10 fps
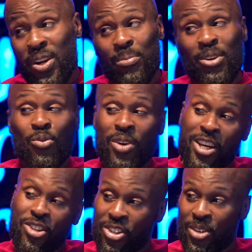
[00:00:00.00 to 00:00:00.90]
you, when I'm in a
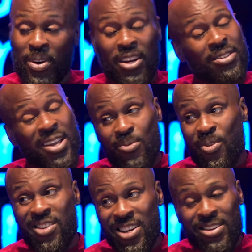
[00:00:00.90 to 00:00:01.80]
relationship and it's not
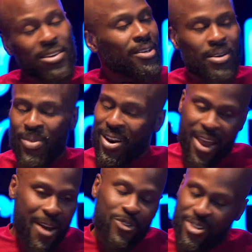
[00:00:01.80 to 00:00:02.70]
working, my
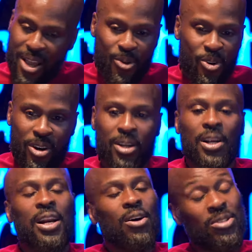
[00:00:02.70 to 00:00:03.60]
life is not working.
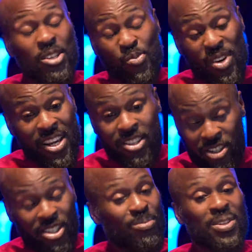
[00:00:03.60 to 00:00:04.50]
And I was in a
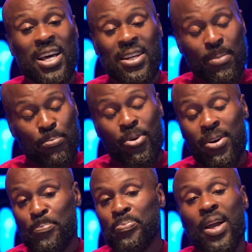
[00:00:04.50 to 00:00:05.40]
relationship at that
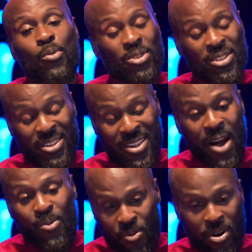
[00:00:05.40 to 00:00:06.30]
point that was
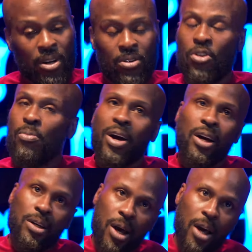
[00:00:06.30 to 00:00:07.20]
not working. Oh my
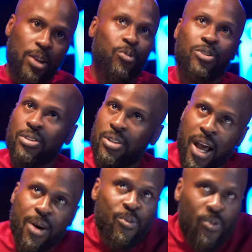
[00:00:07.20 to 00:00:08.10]
God, it was
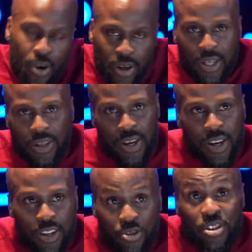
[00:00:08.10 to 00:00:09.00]
not working.
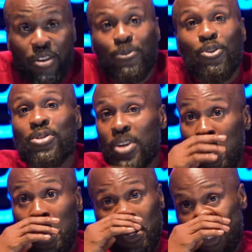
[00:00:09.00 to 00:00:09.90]
This was the first. You
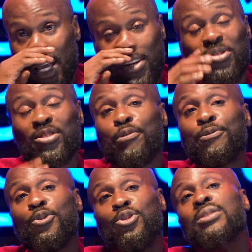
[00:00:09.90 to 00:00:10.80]
gotta understand. This was the
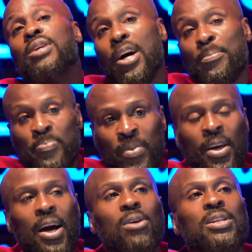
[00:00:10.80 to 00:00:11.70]
first time
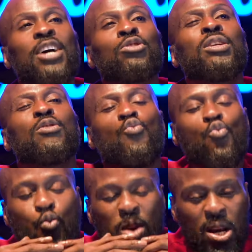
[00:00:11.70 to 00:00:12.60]
I was actually
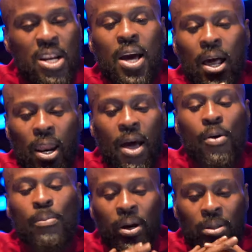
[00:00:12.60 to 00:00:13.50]
really
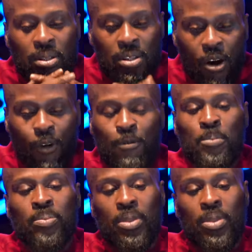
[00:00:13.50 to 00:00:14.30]
allowing myself